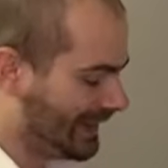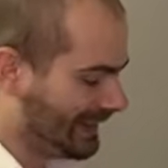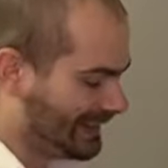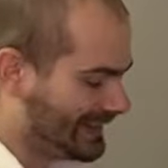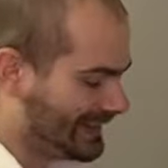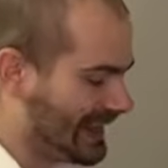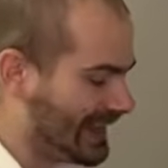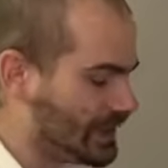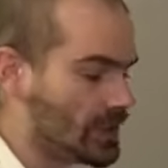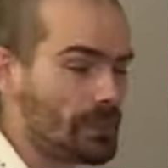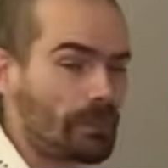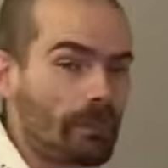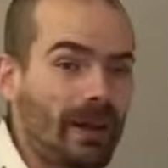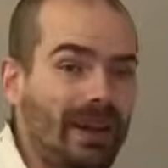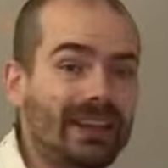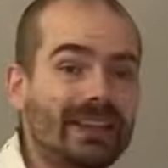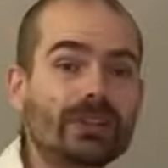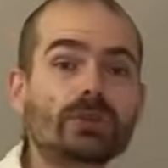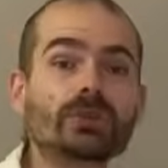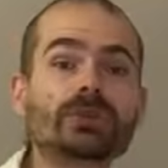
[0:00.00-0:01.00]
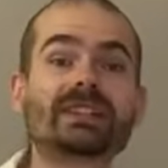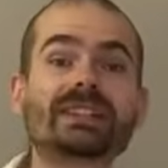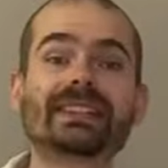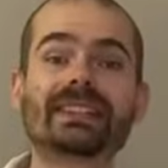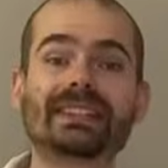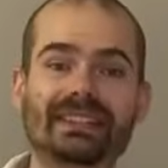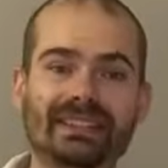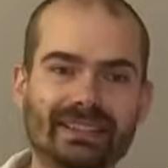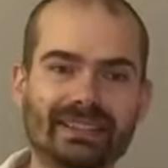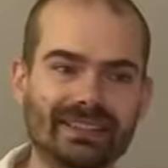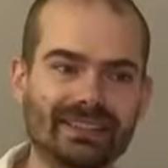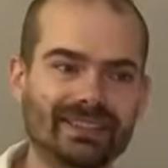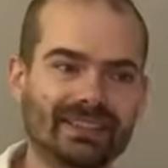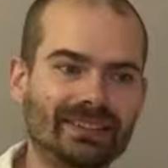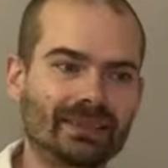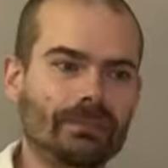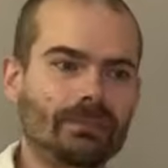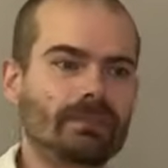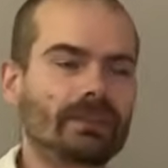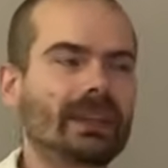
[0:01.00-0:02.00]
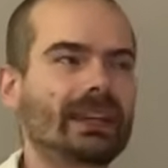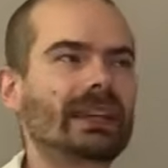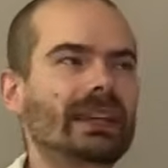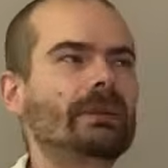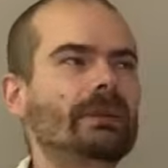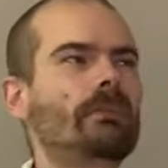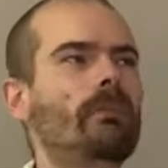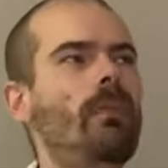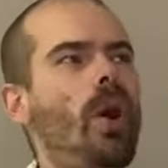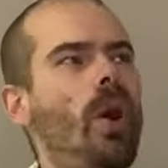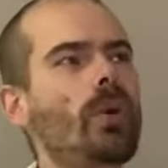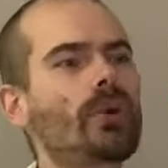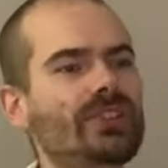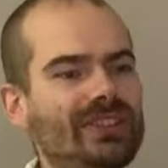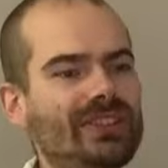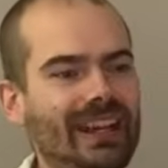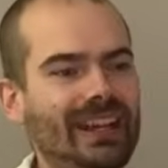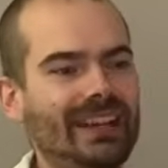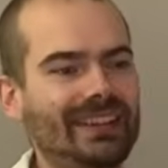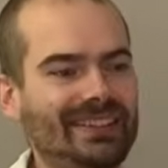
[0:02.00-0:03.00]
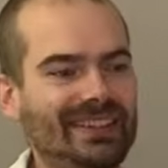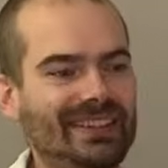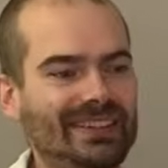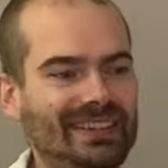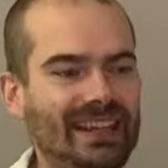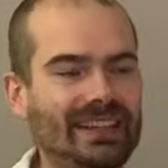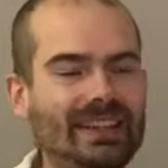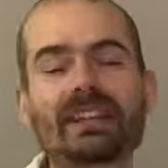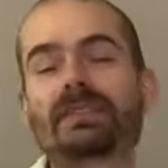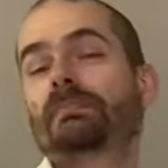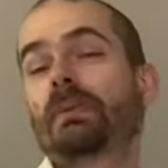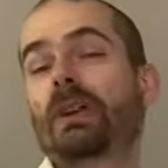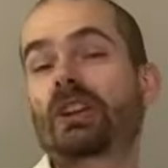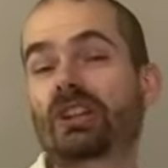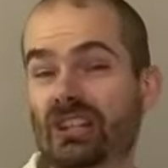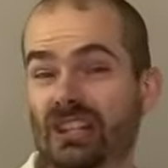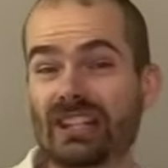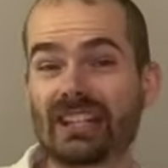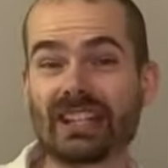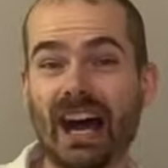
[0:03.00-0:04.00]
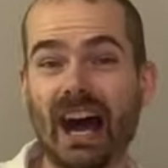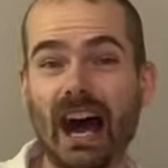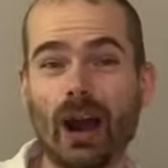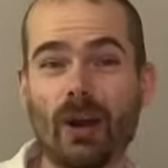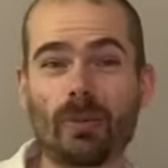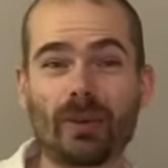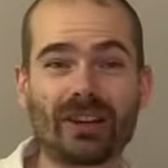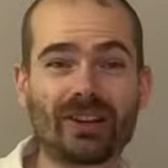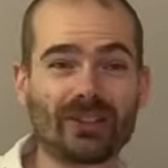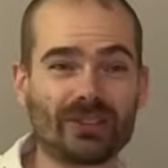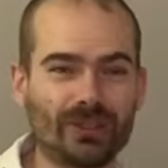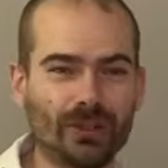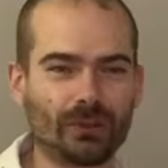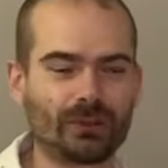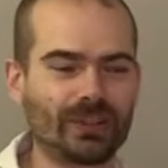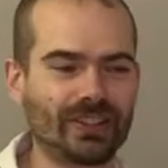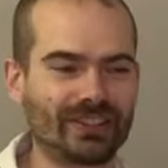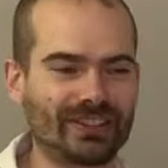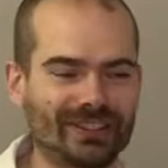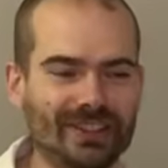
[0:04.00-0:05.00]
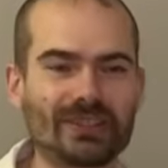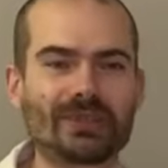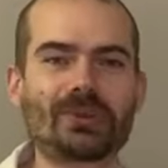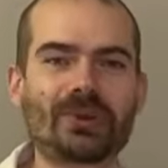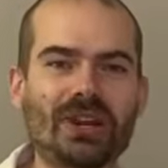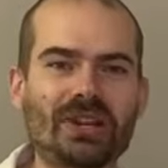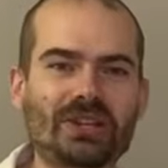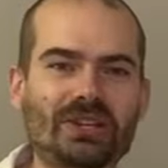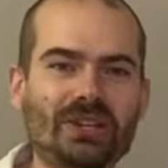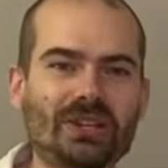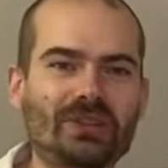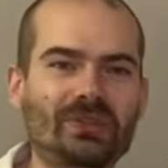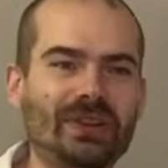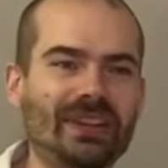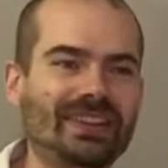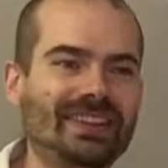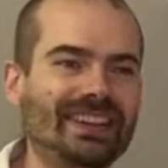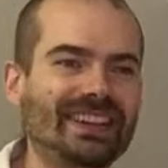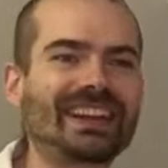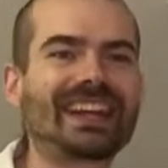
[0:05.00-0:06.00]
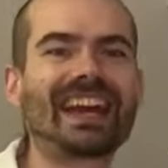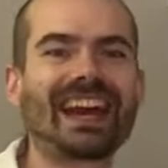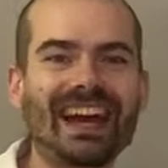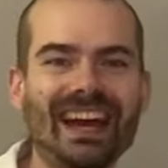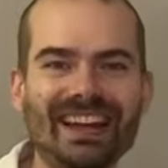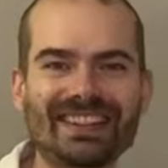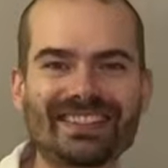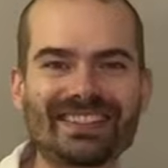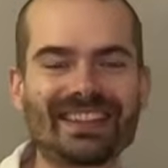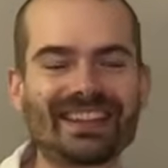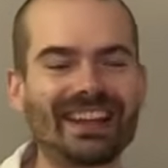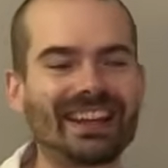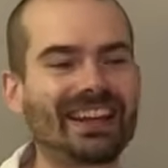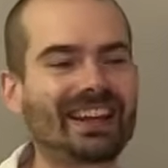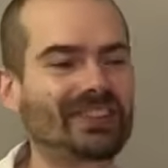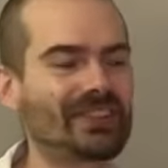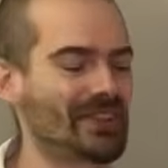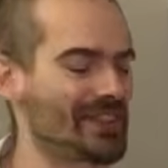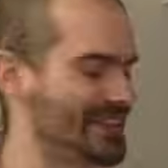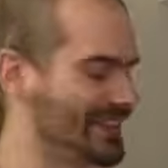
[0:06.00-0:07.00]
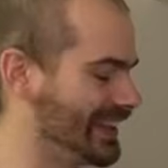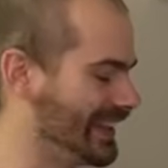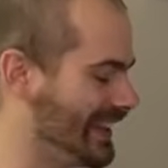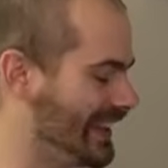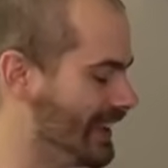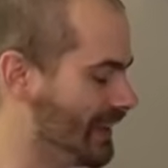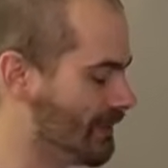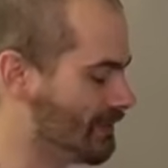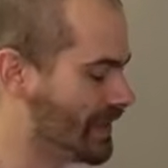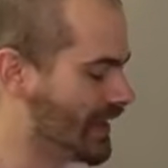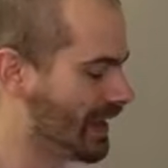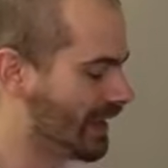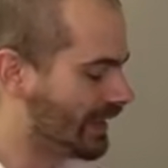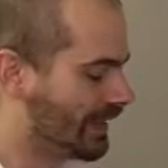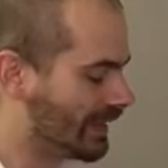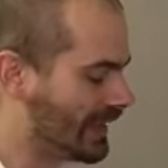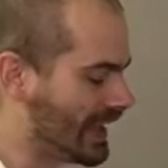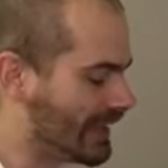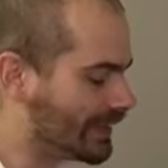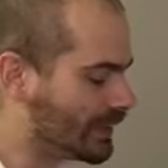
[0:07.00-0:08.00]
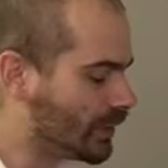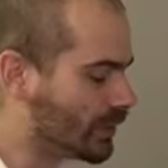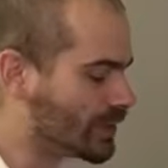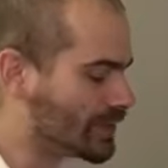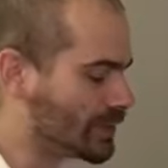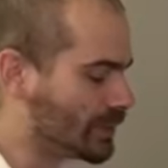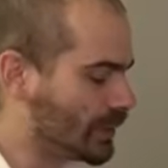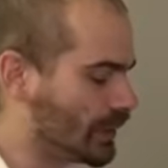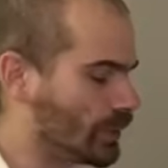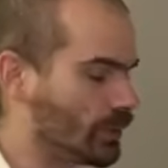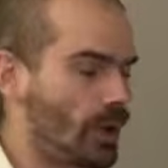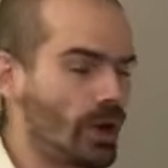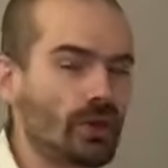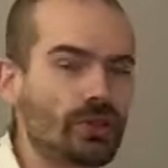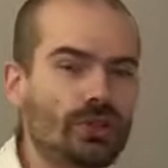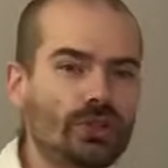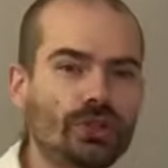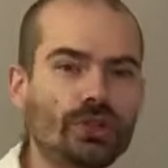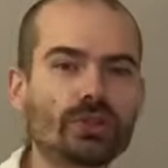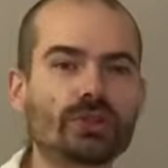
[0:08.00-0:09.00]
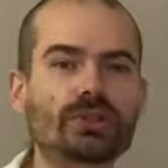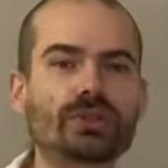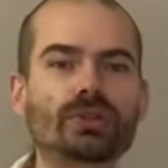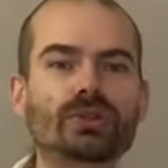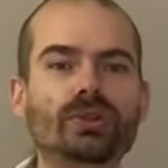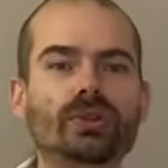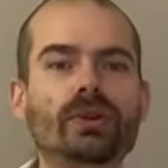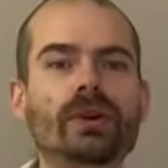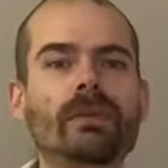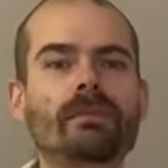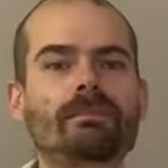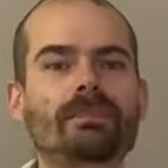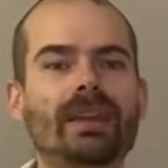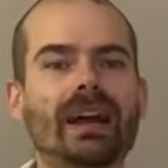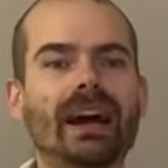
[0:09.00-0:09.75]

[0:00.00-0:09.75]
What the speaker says: Then you pay utilities in most cases, and especially now because of the situation with the gas and electricity, landlords will want you to